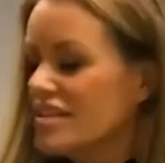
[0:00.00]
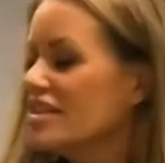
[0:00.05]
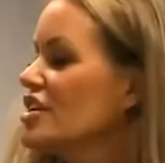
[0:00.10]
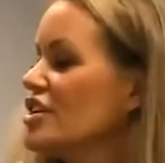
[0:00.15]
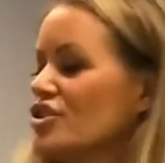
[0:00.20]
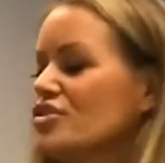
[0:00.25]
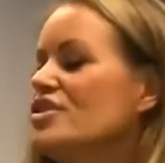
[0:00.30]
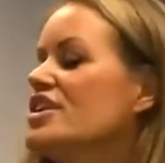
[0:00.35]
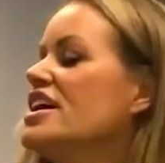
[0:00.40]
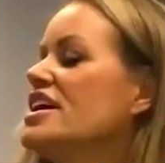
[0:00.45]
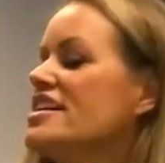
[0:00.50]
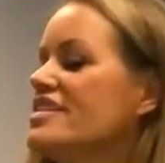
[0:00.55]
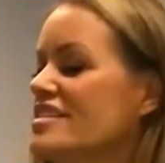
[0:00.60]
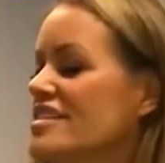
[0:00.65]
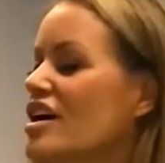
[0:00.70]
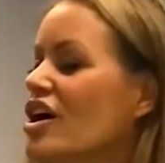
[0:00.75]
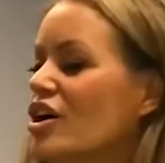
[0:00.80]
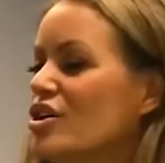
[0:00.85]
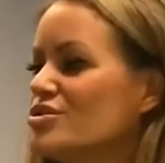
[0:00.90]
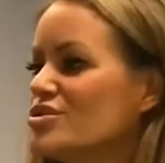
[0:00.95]
You need
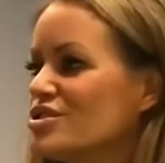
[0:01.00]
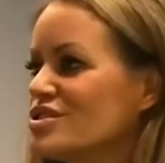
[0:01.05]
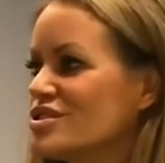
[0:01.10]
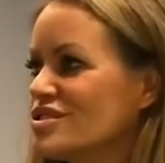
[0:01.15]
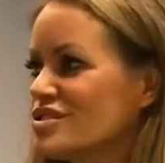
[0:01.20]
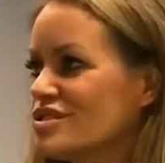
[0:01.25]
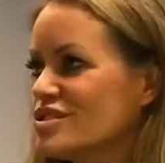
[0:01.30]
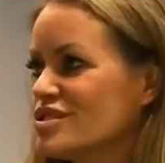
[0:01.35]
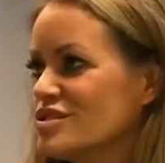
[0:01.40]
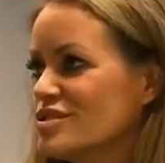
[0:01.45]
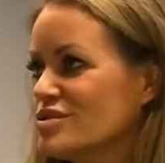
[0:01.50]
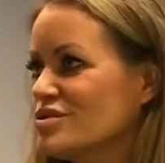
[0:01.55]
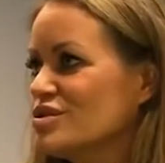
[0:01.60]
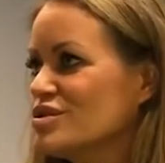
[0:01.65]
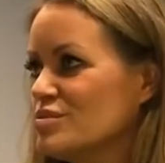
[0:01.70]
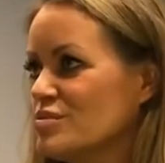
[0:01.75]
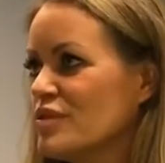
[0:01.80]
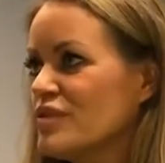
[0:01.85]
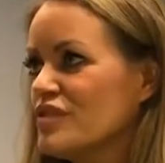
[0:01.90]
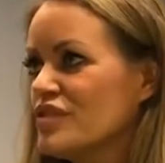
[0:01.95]
those to
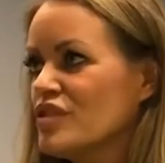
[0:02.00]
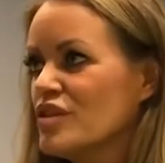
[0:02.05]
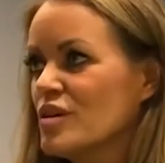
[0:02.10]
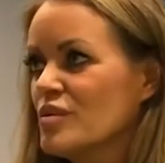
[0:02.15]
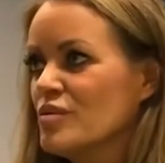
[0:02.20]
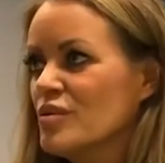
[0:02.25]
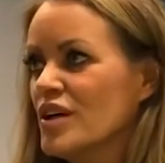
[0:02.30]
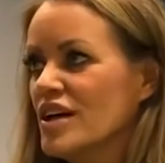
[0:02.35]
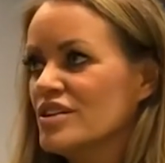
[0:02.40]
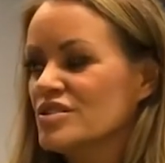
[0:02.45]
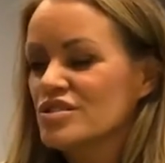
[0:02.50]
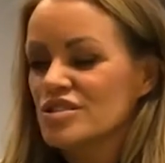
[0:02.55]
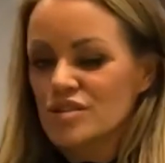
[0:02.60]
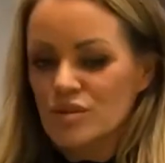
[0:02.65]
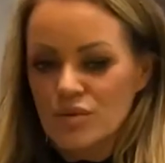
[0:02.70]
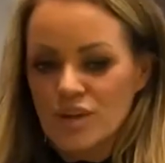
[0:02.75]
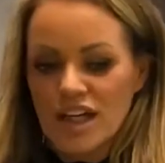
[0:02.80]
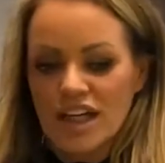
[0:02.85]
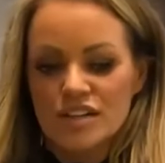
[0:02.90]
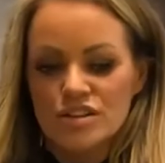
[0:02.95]
perform well. So
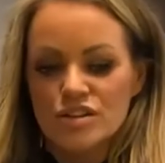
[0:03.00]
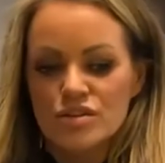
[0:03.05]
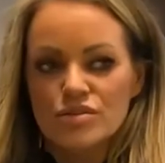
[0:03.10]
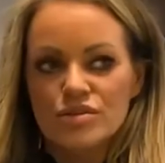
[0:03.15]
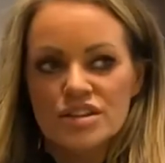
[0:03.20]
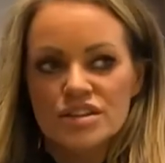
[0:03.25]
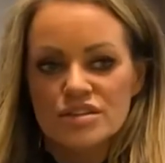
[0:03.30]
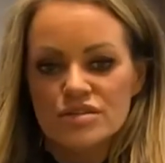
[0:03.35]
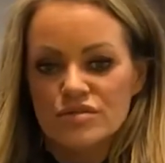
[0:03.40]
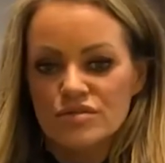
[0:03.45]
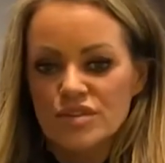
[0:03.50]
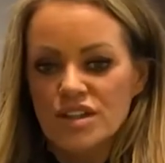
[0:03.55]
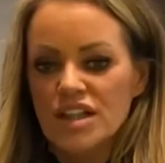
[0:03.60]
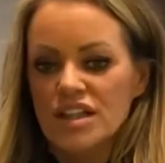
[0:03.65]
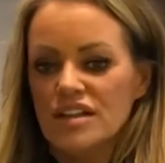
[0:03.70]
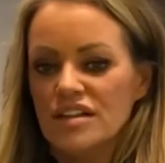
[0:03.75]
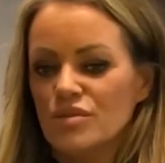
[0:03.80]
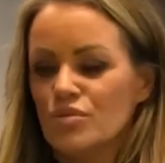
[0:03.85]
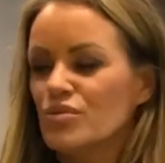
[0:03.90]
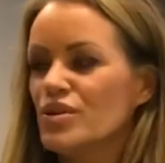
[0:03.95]
what I do is a
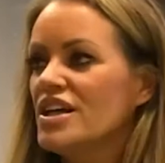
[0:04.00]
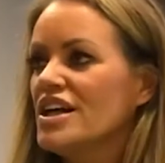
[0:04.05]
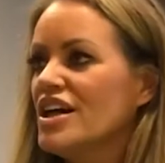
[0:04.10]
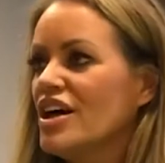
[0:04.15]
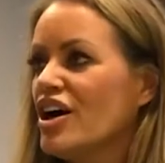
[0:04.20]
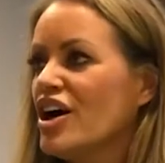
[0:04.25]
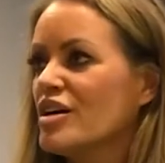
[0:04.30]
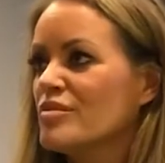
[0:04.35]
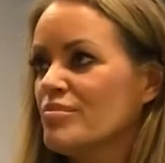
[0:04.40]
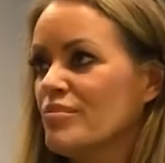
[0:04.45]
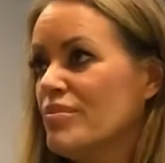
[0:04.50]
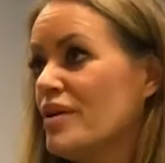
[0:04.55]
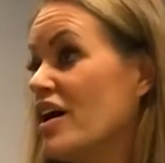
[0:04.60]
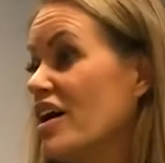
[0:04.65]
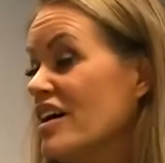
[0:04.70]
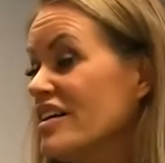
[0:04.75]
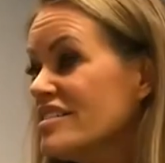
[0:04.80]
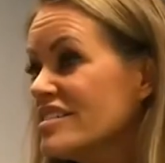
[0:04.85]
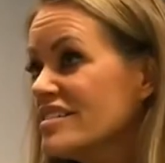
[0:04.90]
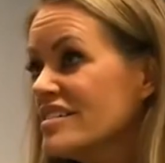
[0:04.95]
really, really hot
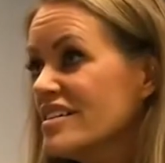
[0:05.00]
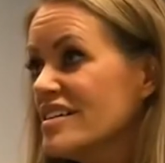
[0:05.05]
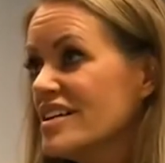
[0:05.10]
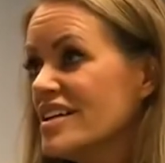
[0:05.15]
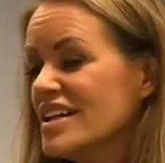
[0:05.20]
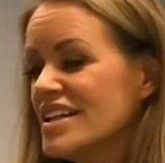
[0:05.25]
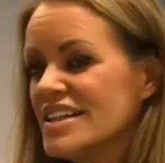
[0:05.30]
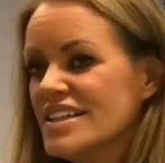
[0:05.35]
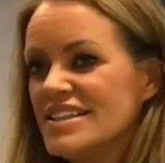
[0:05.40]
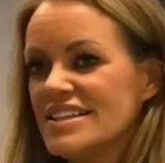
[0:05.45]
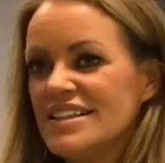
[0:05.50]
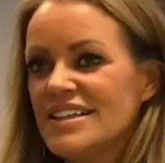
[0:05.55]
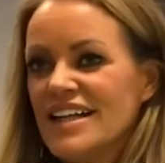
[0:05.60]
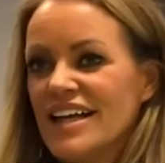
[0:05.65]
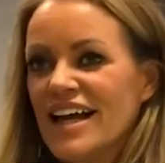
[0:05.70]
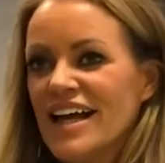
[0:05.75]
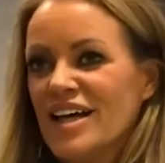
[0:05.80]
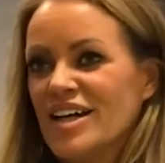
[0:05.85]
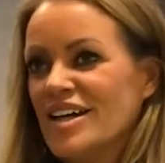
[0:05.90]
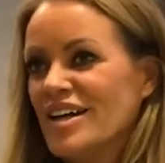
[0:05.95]
bath.
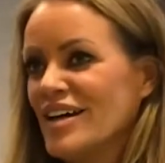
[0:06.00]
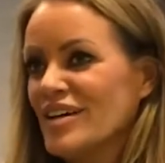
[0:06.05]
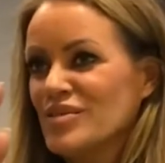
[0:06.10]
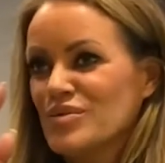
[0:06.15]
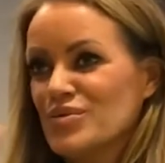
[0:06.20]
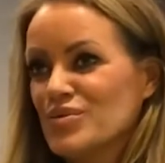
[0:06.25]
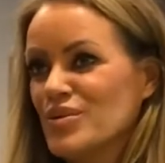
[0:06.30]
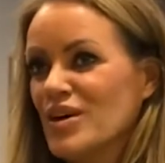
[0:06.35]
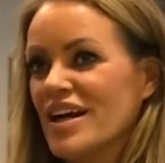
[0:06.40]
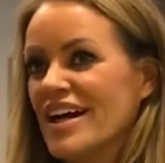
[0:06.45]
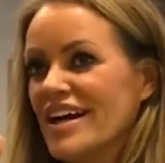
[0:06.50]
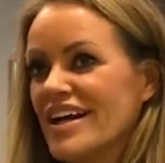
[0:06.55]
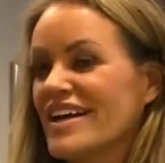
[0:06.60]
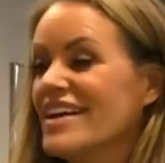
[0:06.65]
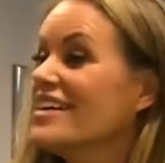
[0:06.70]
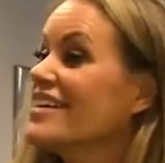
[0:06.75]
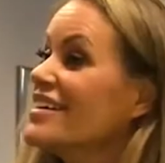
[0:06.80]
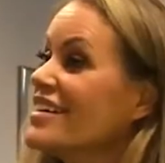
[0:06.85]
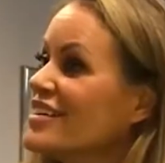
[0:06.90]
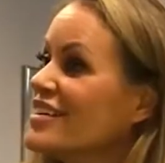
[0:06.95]
And what I
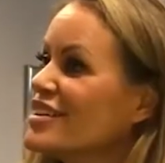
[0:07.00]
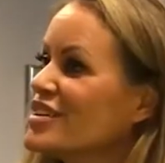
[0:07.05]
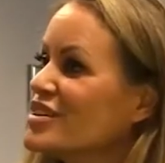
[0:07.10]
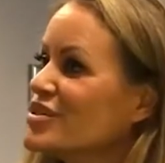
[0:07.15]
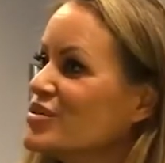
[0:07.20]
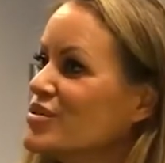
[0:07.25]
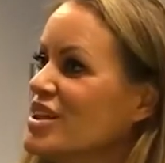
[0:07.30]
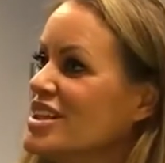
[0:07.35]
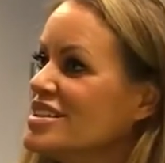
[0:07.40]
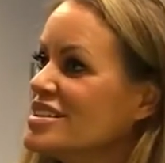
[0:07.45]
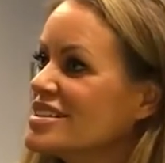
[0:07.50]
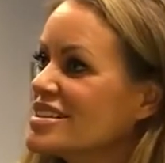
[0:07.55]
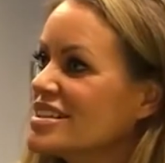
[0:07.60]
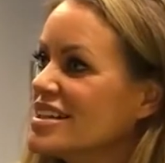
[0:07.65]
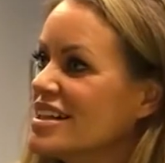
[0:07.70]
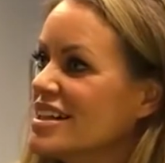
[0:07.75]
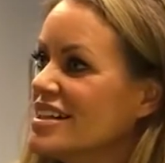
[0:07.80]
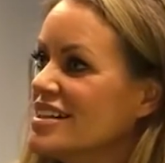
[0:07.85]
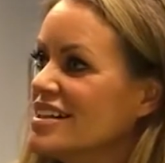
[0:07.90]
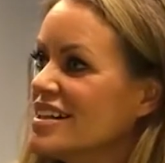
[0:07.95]
hear
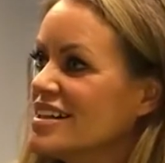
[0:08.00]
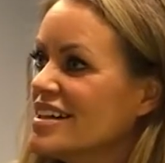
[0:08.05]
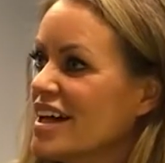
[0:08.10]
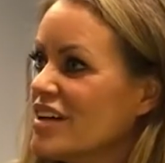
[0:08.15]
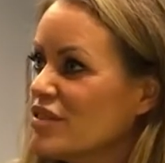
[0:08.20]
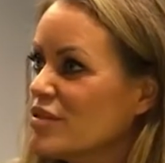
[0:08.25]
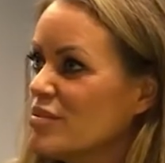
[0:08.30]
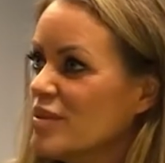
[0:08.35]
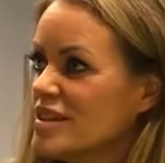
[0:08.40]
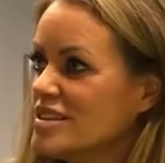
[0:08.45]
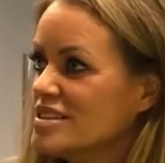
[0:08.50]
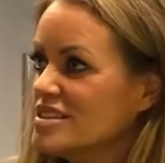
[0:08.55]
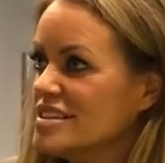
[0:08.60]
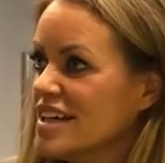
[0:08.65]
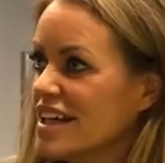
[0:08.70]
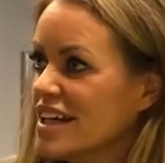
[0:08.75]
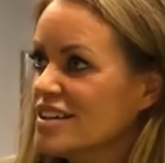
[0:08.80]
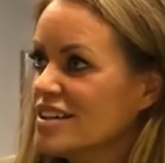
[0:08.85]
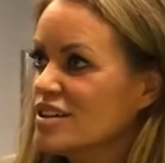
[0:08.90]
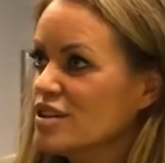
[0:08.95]
recently, that everybody's
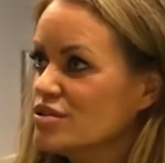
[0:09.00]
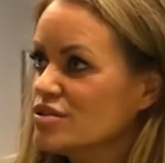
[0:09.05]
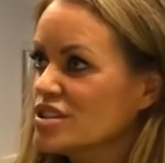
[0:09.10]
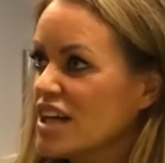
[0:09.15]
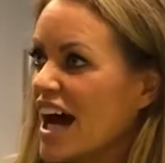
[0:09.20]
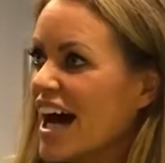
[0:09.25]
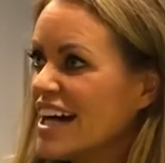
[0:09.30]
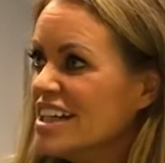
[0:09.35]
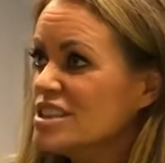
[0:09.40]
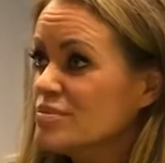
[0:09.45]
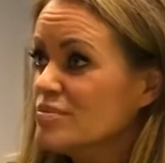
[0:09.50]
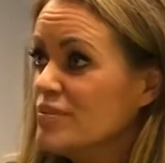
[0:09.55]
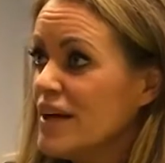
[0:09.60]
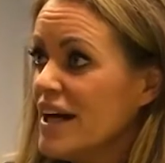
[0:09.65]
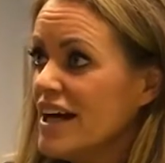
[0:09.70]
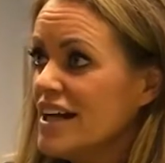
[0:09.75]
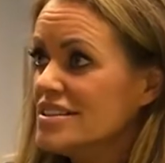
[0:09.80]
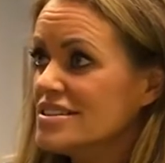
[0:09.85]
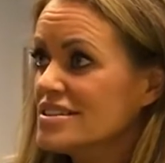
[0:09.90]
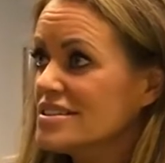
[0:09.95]
taking those ice
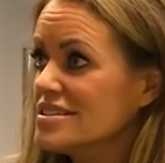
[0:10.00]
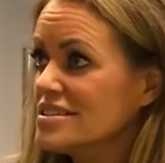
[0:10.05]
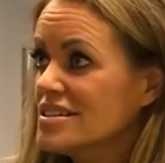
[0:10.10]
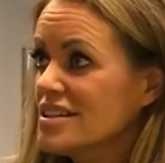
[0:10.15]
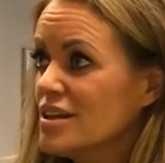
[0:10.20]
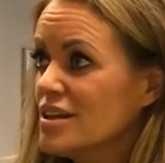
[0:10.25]
baths.